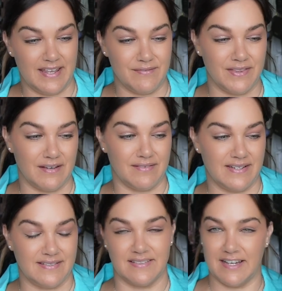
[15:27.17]
even though it
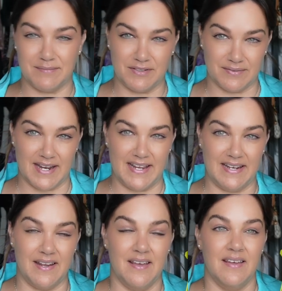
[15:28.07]
is lime
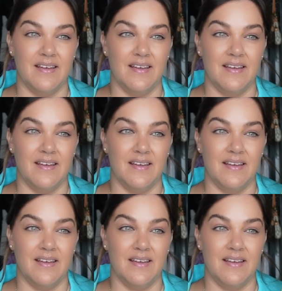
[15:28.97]
green,